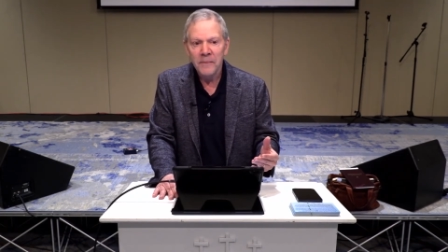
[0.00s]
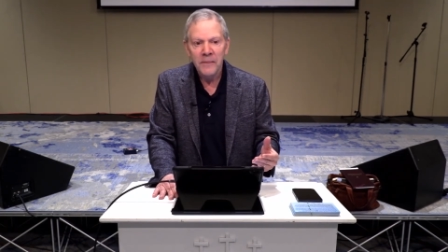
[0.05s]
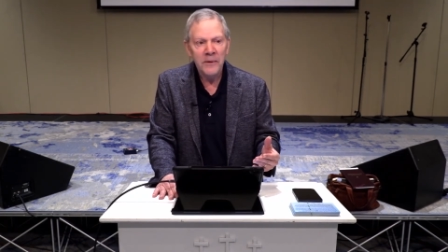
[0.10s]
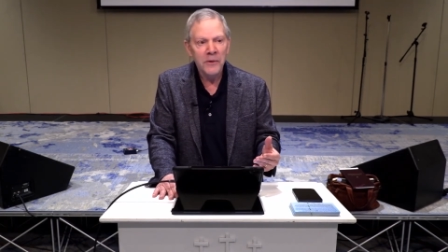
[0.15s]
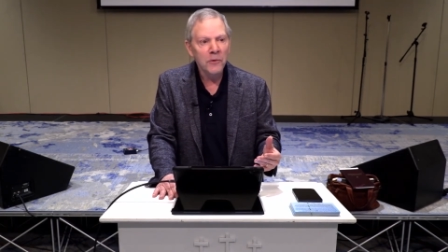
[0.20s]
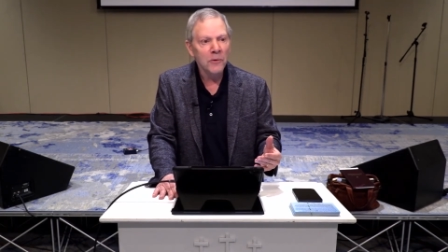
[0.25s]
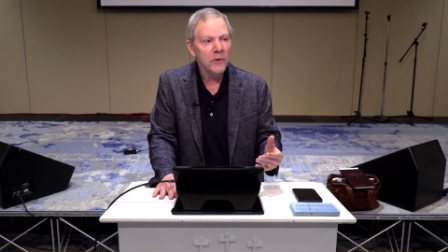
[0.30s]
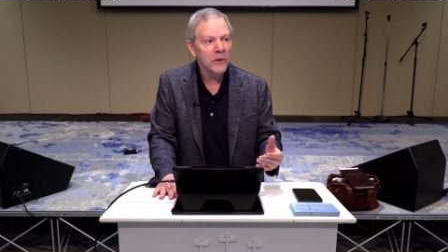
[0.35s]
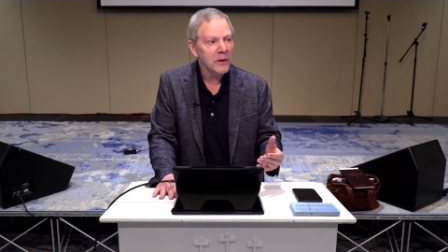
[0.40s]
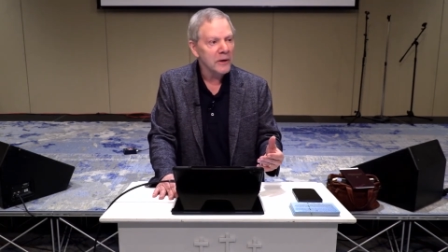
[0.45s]

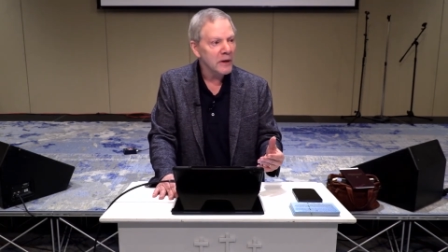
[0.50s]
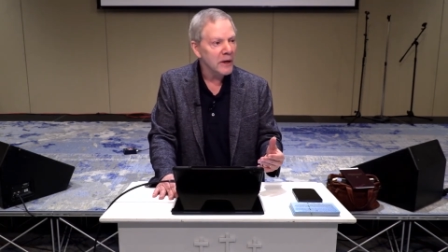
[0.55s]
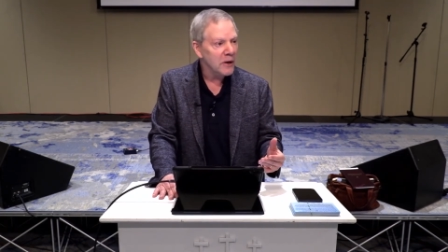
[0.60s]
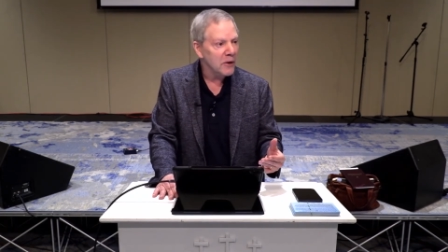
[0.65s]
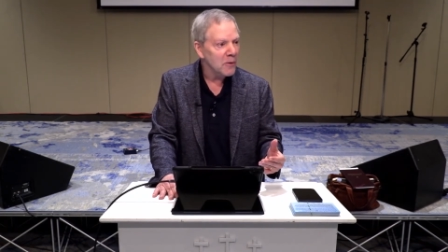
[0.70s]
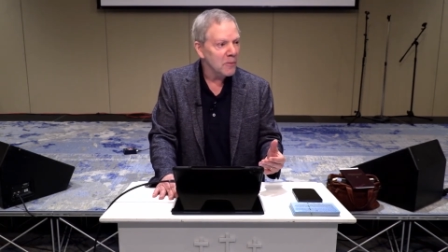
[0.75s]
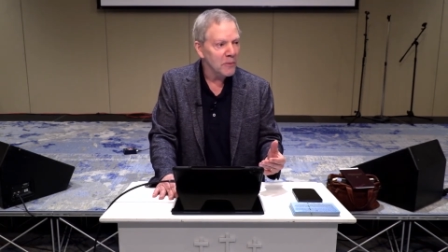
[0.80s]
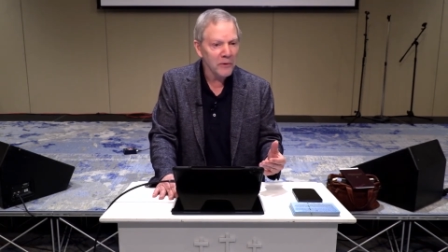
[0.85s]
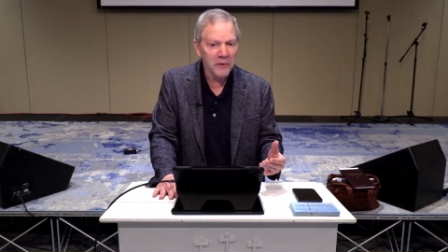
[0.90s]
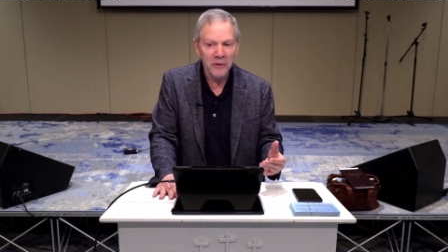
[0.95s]
You look
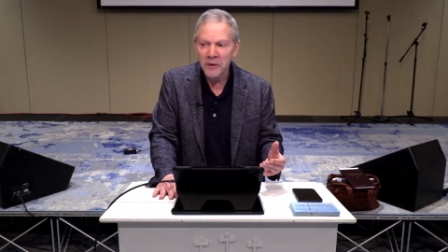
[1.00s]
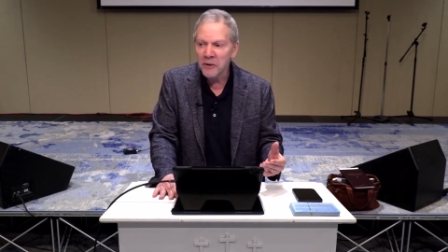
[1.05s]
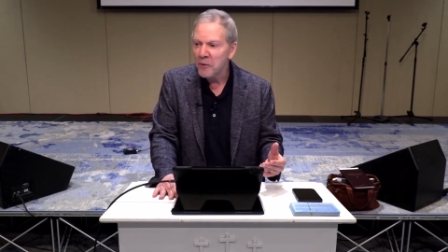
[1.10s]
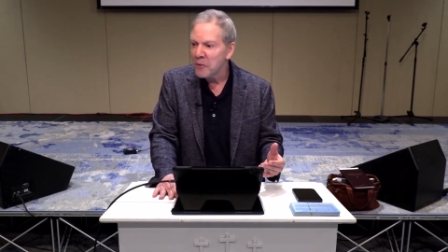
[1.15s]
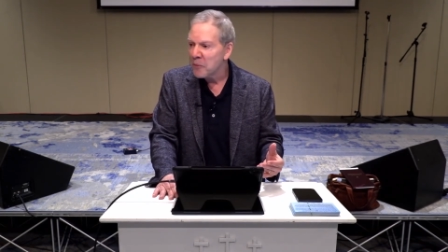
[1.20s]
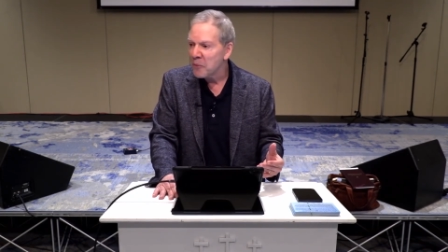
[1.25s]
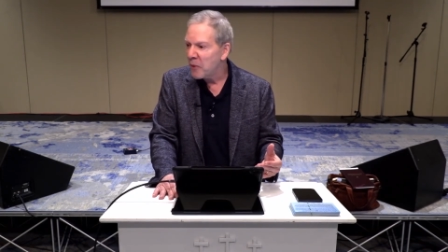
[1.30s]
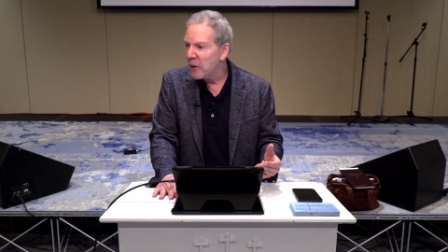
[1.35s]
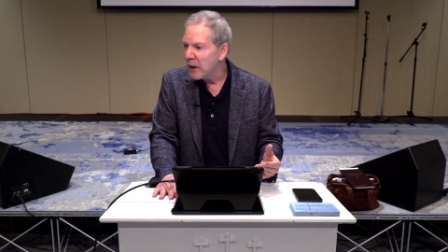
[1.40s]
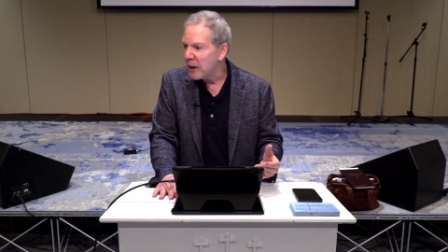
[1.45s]
terrible, and so
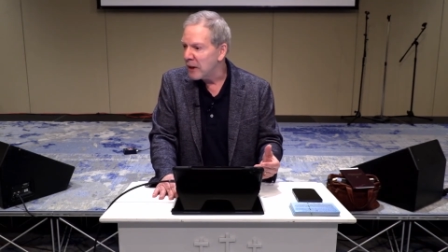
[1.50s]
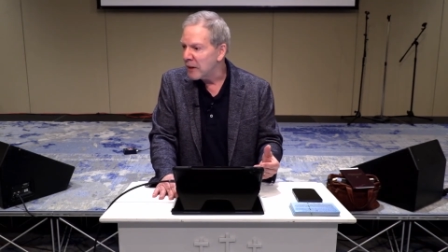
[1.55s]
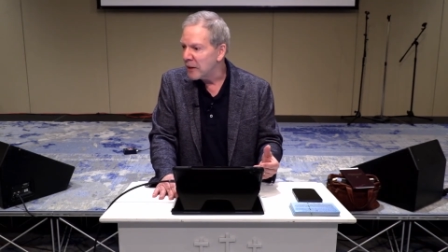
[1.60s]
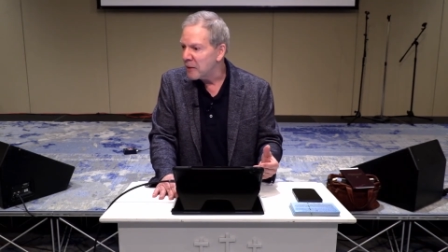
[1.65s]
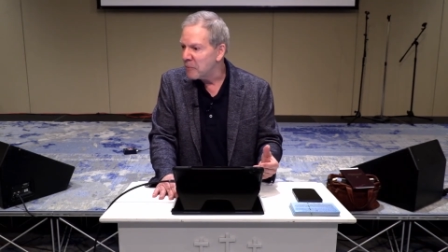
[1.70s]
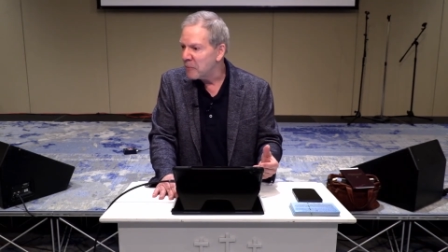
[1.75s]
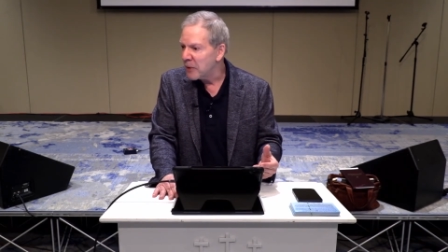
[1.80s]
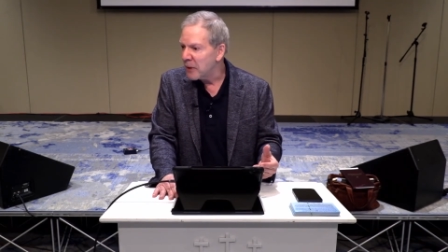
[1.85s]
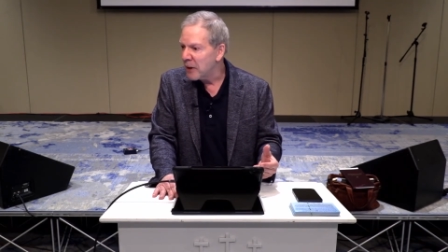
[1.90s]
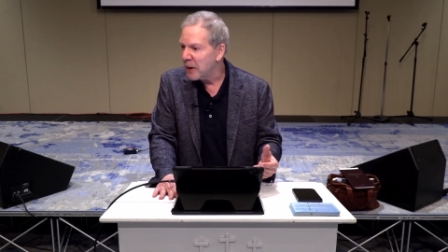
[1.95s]
do I.
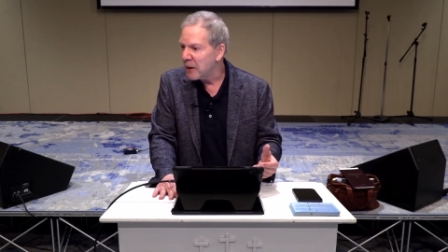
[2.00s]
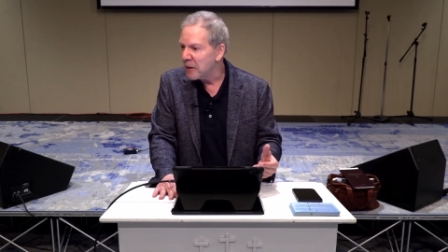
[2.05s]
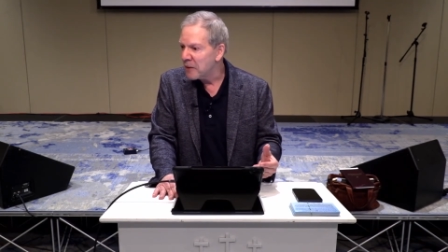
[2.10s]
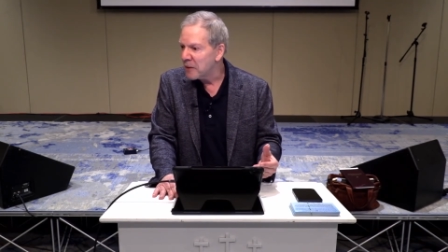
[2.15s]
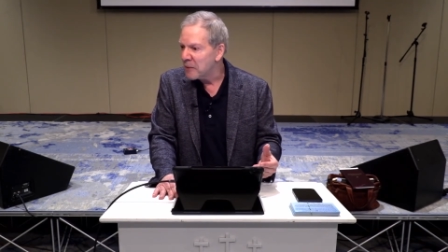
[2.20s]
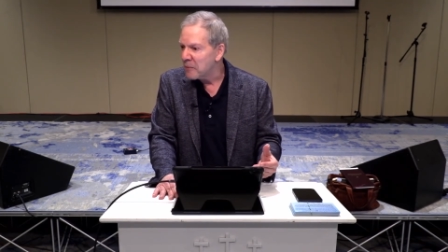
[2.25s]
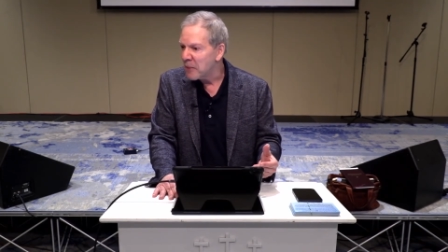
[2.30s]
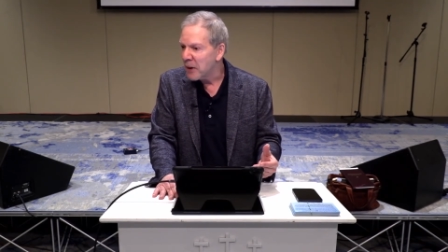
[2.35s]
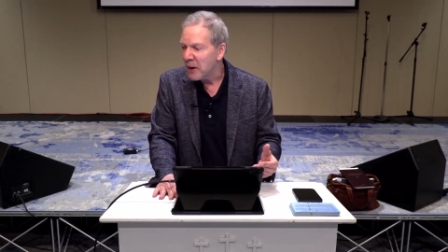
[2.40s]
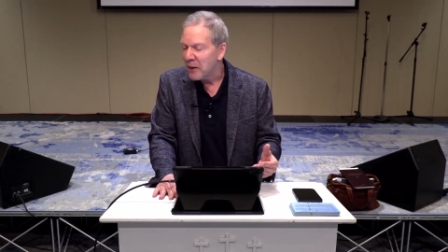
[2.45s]
Let's be
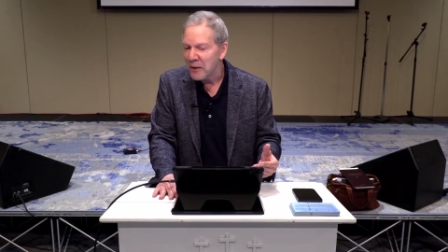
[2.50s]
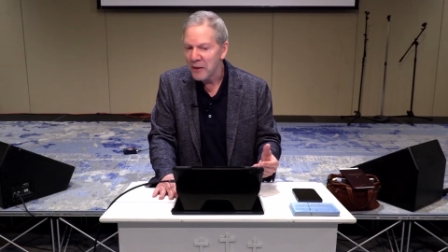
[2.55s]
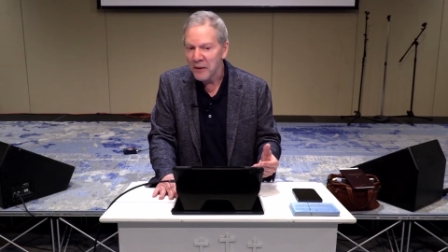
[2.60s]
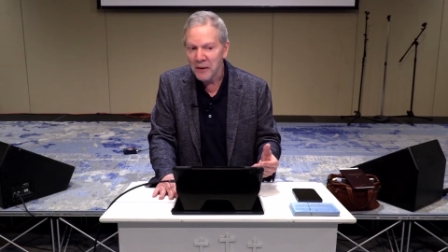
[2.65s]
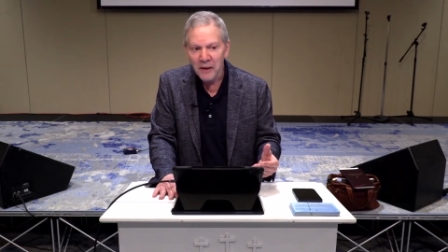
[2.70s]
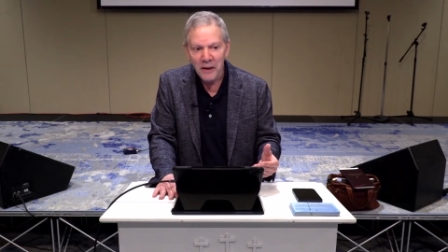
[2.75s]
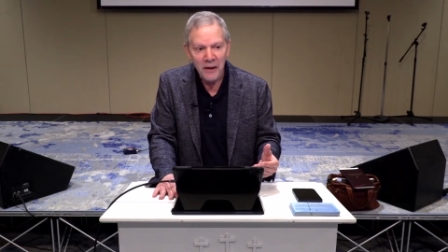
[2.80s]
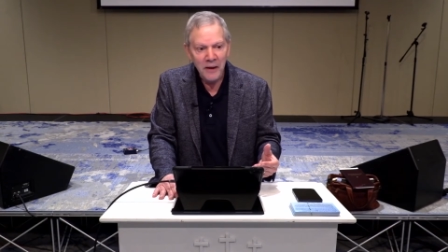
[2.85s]
honest about it.